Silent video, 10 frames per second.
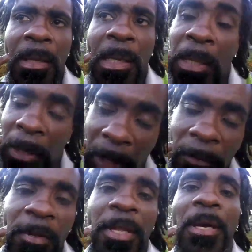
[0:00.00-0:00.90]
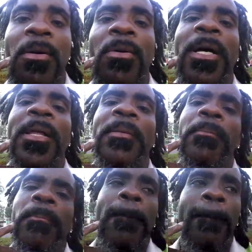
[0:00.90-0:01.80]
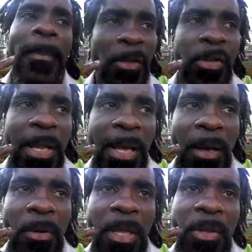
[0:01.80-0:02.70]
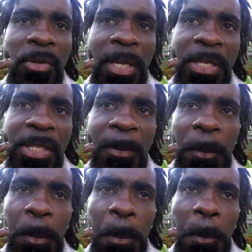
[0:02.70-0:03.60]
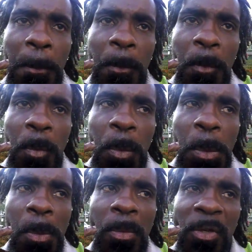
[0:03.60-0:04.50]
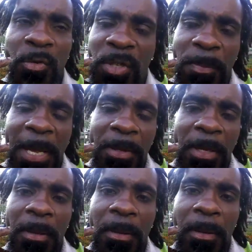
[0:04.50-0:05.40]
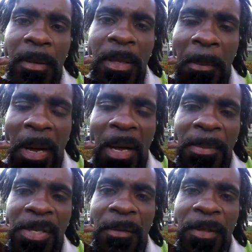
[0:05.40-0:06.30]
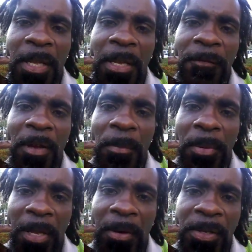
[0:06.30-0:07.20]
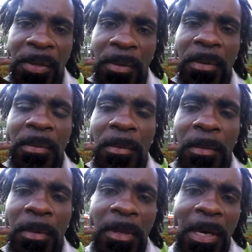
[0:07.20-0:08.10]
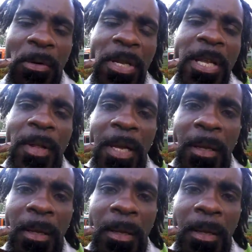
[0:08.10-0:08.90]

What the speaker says: in another video, I mentioned how he just disrespected the moms of the NFL players that were kneeling.